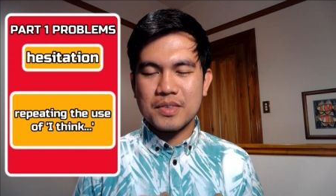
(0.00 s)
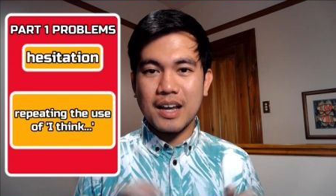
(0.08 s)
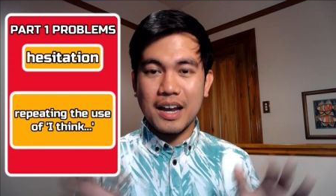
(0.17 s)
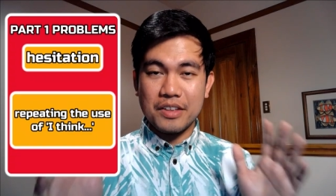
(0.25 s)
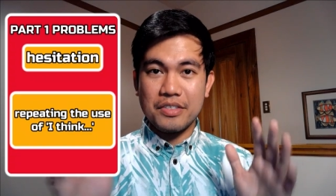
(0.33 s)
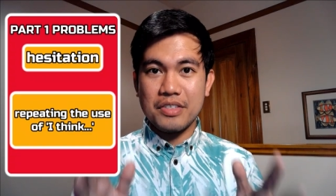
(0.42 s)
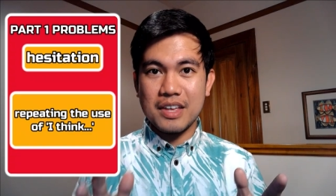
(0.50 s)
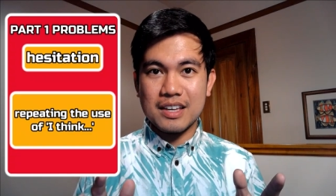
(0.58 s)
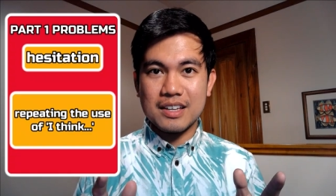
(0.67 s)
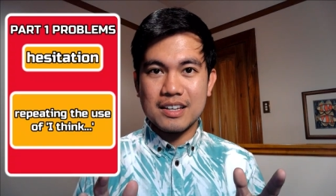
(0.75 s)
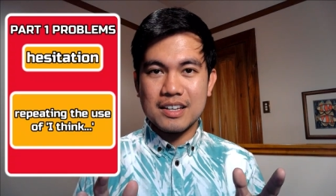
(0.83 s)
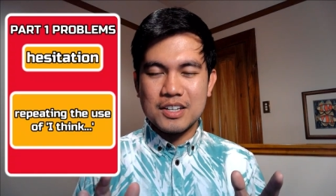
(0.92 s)
I
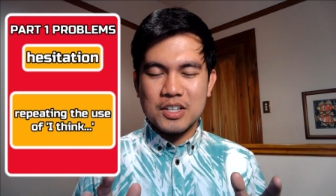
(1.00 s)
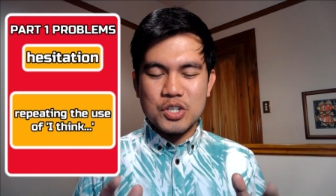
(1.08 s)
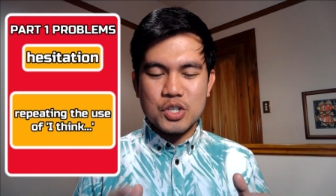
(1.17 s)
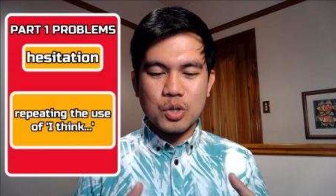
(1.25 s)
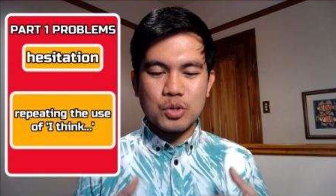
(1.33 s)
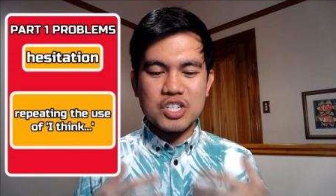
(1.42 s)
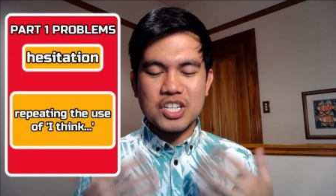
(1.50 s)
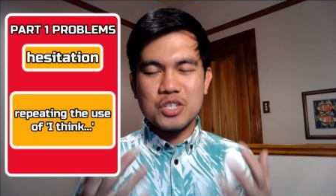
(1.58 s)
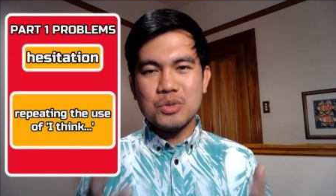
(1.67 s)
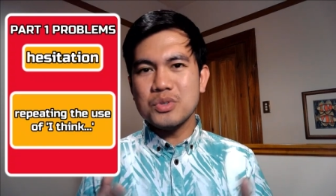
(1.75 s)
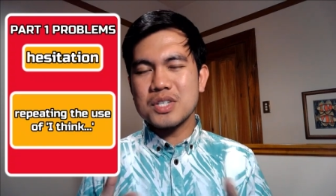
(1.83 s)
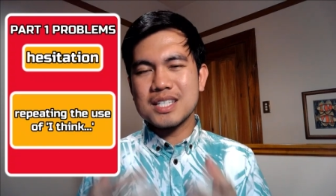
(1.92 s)
think. So she
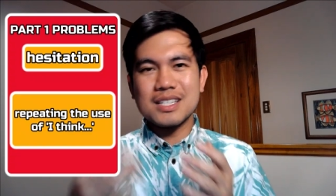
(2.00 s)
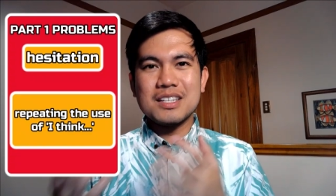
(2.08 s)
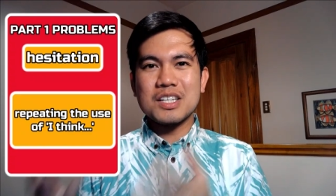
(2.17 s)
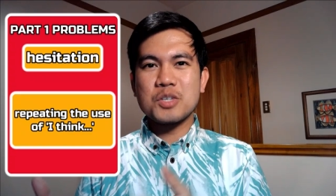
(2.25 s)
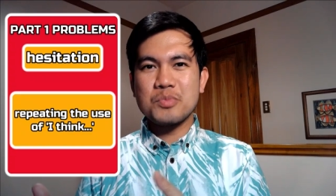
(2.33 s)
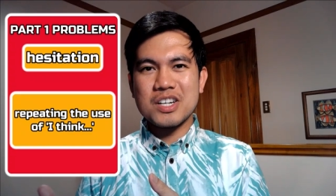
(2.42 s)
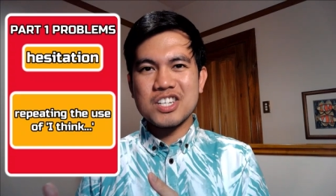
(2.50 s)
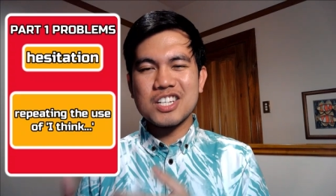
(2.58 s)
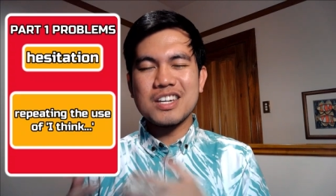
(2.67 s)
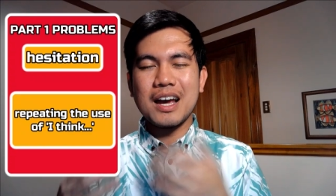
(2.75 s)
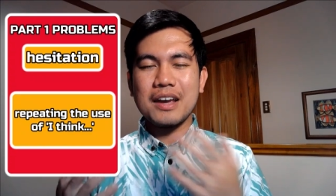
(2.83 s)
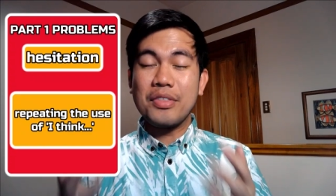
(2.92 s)
used the expression,
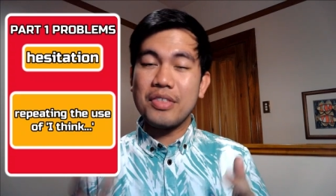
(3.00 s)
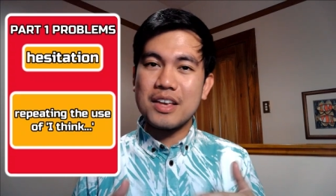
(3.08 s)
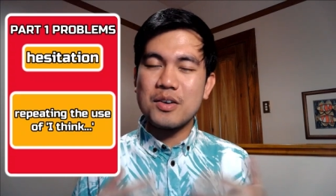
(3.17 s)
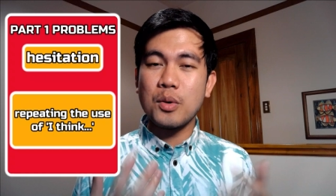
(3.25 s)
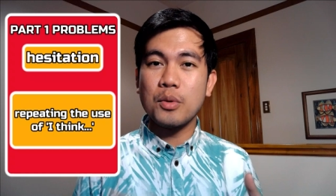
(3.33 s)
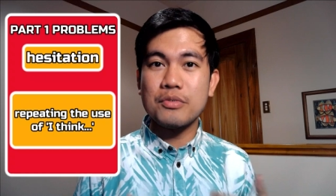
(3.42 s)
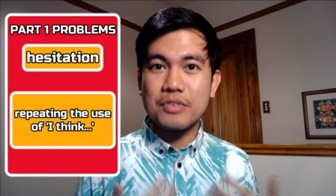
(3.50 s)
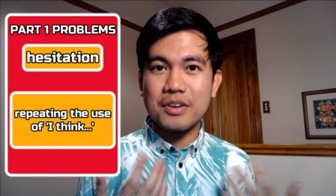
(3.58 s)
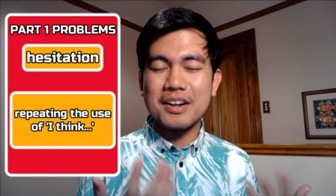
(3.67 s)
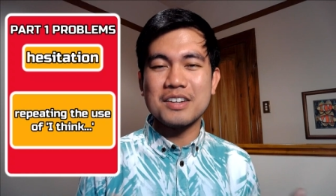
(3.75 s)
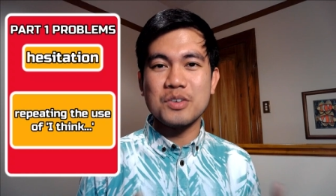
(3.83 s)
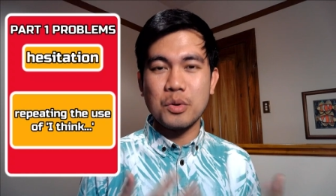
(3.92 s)
I think, over
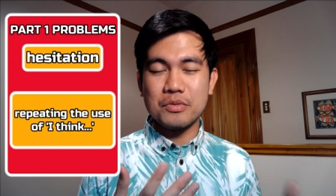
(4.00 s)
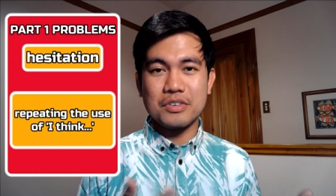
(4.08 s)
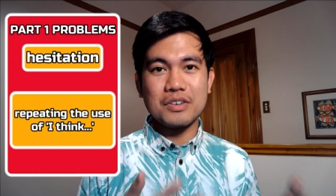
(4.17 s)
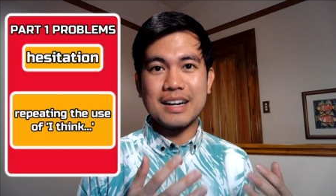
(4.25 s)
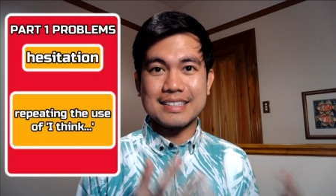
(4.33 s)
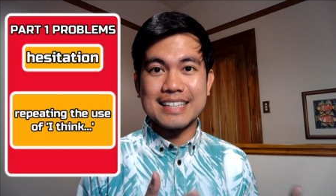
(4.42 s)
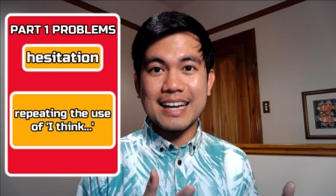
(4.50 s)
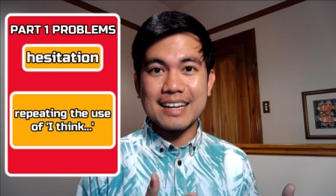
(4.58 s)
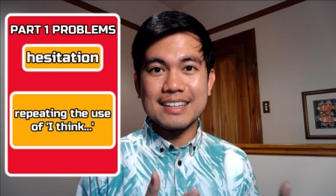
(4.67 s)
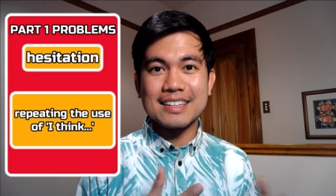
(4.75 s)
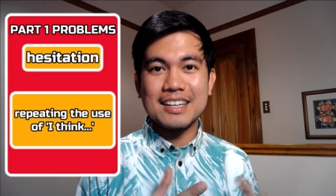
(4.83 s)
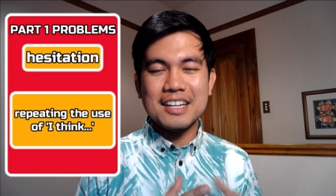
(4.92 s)
and over
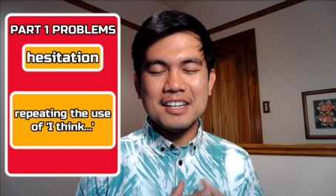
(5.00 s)
again.